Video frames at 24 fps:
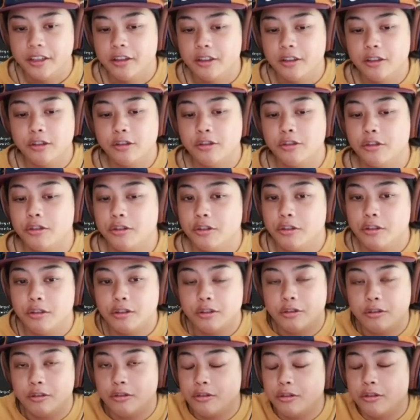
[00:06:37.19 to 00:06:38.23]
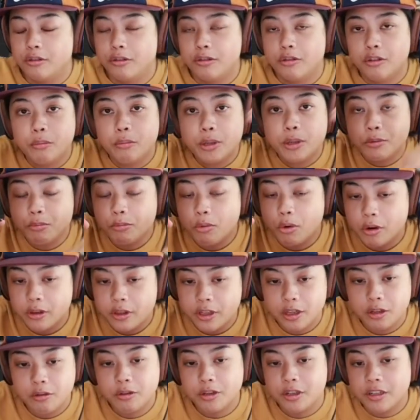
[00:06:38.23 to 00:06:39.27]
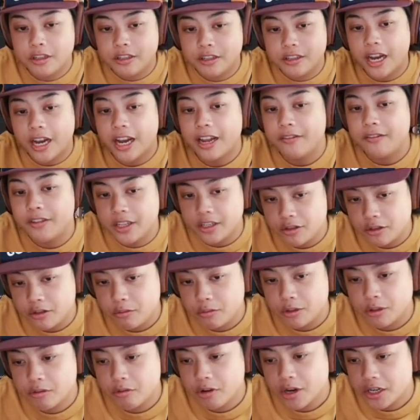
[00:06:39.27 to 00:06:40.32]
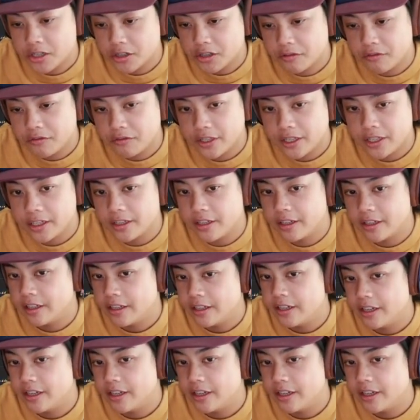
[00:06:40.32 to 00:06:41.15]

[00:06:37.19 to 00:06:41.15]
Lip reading: There's so much more that you can dive into with crash and flick.